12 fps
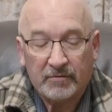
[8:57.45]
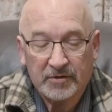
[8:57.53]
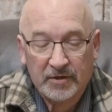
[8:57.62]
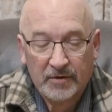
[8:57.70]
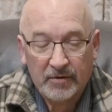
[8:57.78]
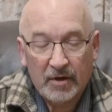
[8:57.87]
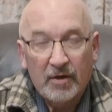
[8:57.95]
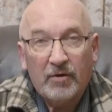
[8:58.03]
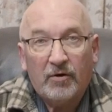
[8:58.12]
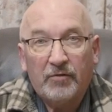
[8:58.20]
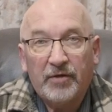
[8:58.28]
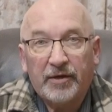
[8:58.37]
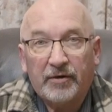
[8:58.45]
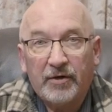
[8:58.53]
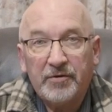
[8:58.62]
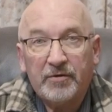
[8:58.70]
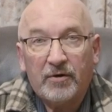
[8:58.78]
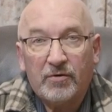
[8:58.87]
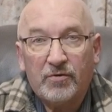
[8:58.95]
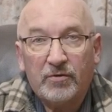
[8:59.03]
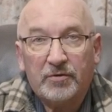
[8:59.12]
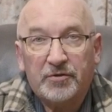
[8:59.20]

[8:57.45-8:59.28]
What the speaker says: So on that note, I'll call it